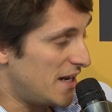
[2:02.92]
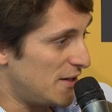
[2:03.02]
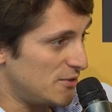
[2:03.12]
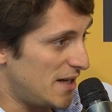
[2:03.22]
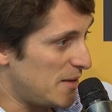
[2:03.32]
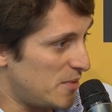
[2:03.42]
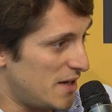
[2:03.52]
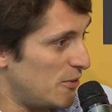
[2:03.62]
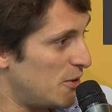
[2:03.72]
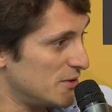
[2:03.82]
how that
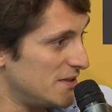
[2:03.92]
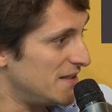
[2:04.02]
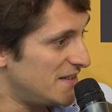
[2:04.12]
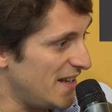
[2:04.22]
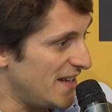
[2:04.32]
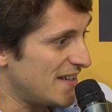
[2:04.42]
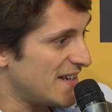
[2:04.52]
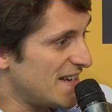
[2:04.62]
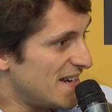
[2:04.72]
happened, how long did it take.